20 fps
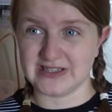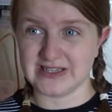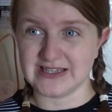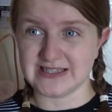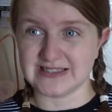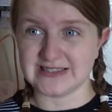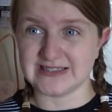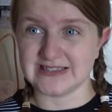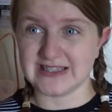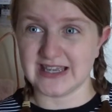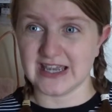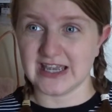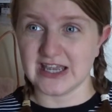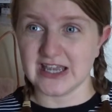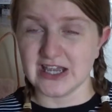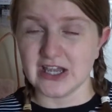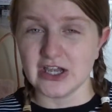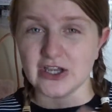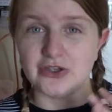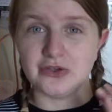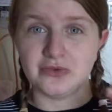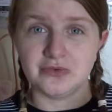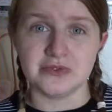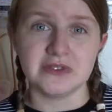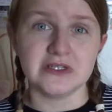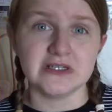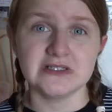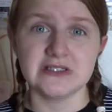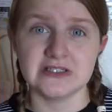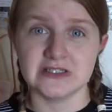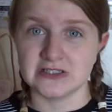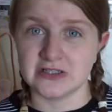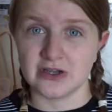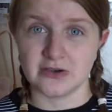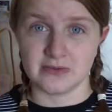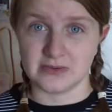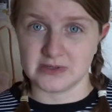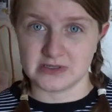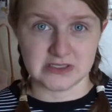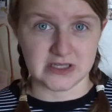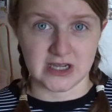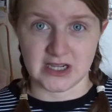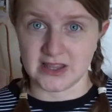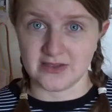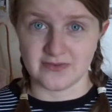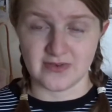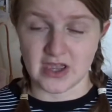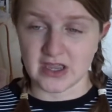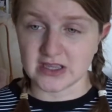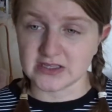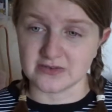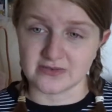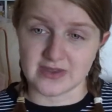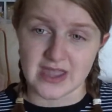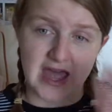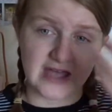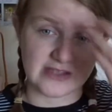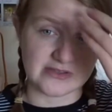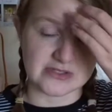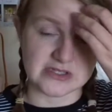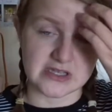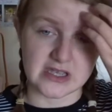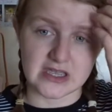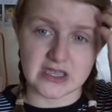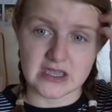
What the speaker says: is that you need to know the side effects of cancer.